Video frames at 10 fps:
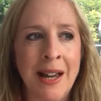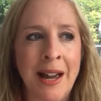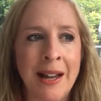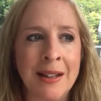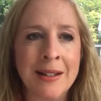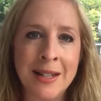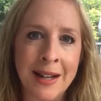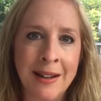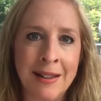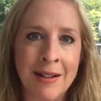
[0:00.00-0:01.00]
And
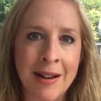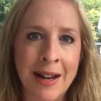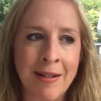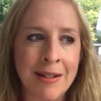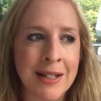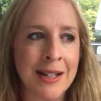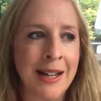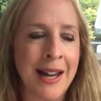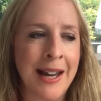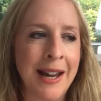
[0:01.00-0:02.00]
Sonny, the guy character,
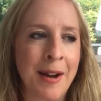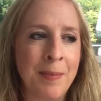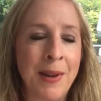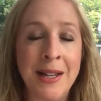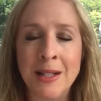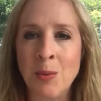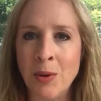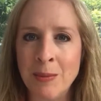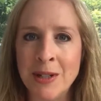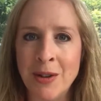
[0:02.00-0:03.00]
he's sworn
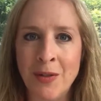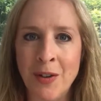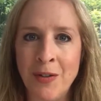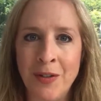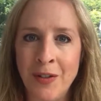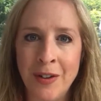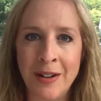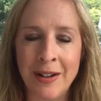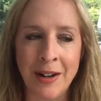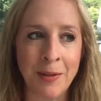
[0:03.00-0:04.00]
himself off,
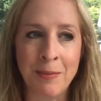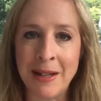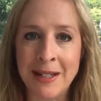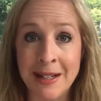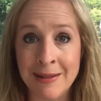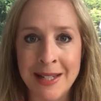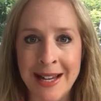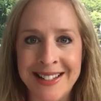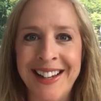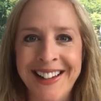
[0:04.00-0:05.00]
basically
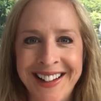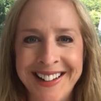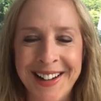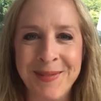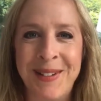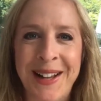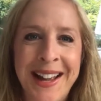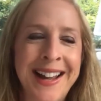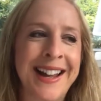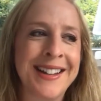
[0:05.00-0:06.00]
sex,
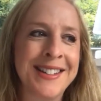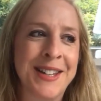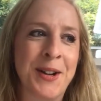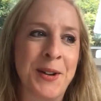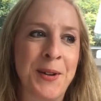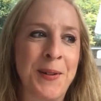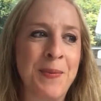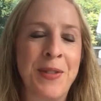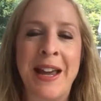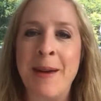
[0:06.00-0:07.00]
and so
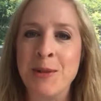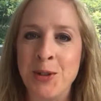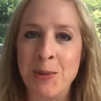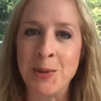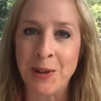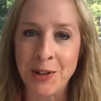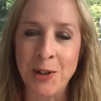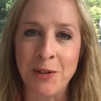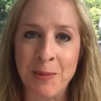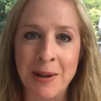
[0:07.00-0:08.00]
the chemistry between the two
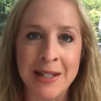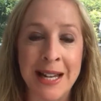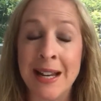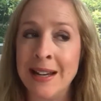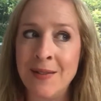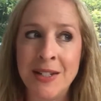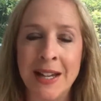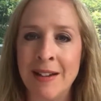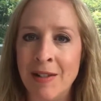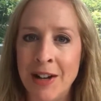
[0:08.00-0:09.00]
of them, because they can never take
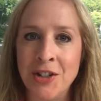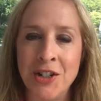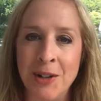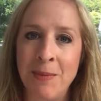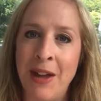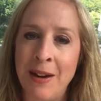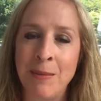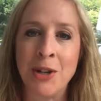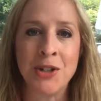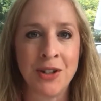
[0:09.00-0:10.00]
their relationship that
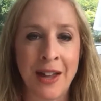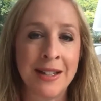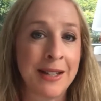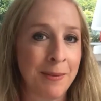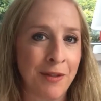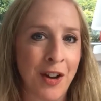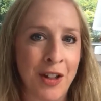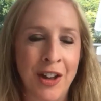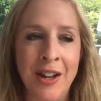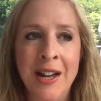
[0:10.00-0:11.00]
step further,